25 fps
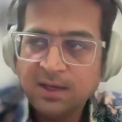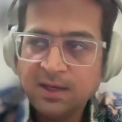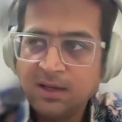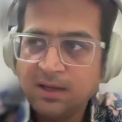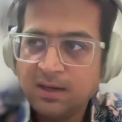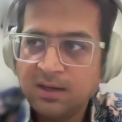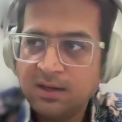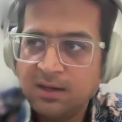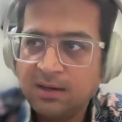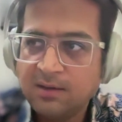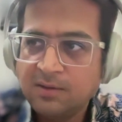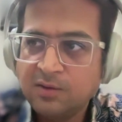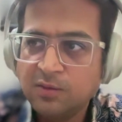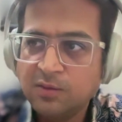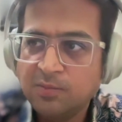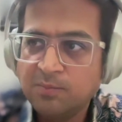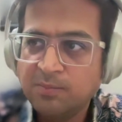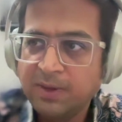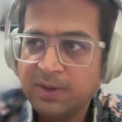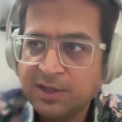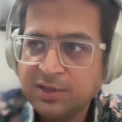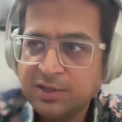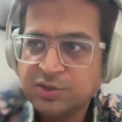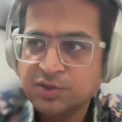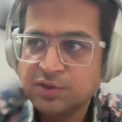to
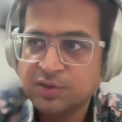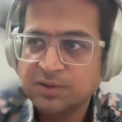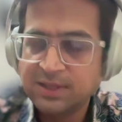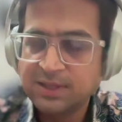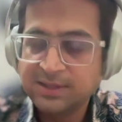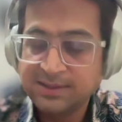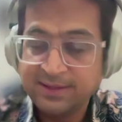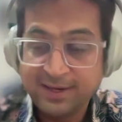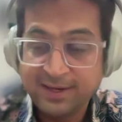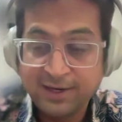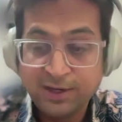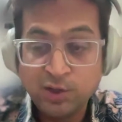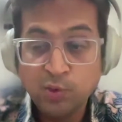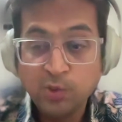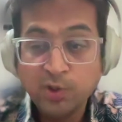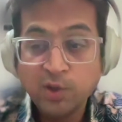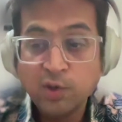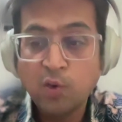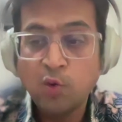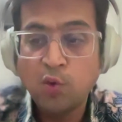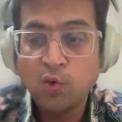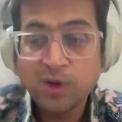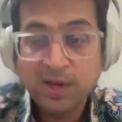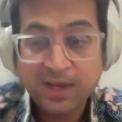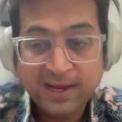make sure that they're
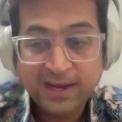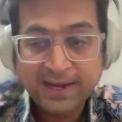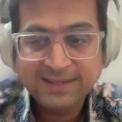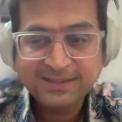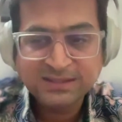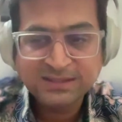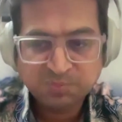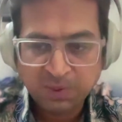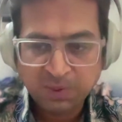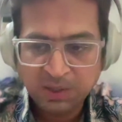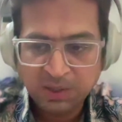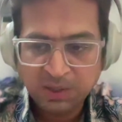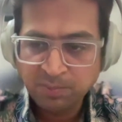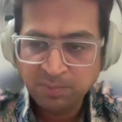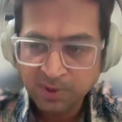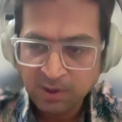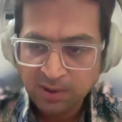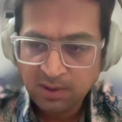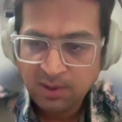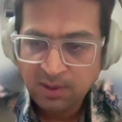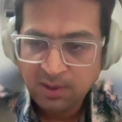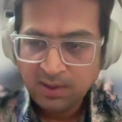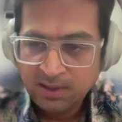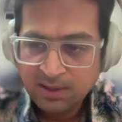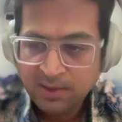doing okay as
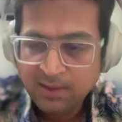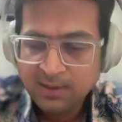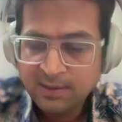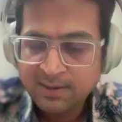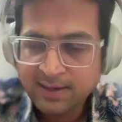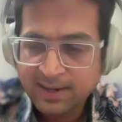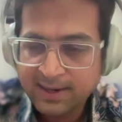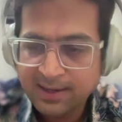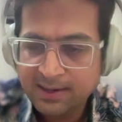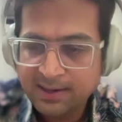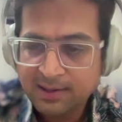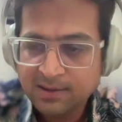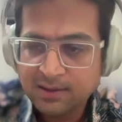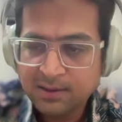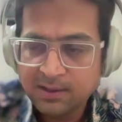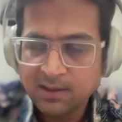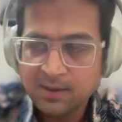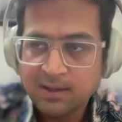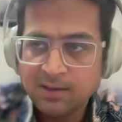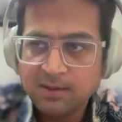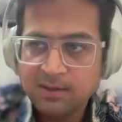people, right?